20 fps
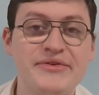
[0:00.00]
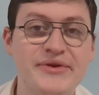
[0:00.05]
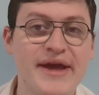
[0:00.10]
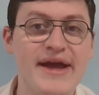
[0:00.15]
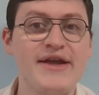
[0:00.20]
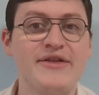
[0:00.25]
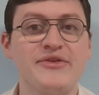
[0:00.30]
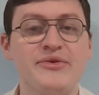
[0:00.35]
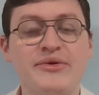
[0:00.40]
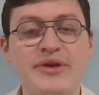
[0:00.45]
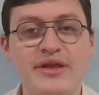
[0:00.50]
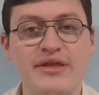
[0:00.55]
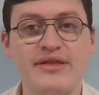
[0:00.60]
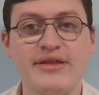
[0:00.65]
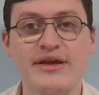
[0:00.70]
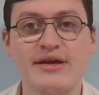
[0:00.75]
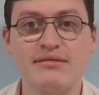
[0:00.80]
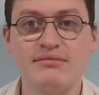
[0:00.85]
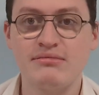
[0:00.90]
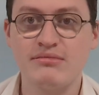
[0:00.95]
you can't do
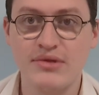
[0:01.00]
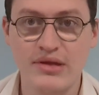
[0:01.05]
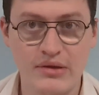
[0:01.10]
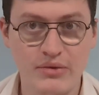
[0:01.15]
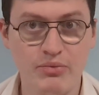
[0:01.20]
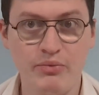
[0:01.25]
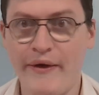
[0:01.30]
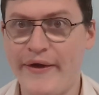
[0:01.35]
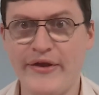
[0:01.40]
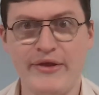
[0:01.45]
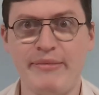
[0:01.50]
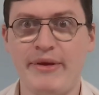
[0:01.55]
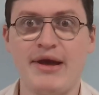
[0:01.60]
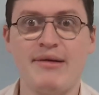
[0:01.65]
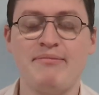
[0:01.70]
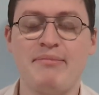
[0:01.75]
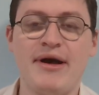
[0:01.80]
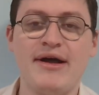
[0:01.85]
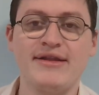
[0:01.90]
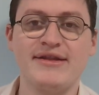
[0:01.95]
anything. Why don't you
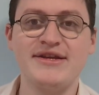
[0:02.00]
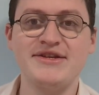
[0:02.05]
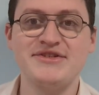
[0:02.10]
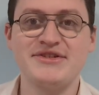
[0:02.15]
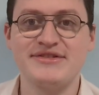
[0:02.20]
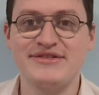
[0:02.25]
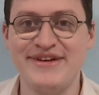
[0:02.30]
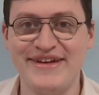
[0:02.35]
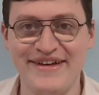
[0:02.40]
become a politician?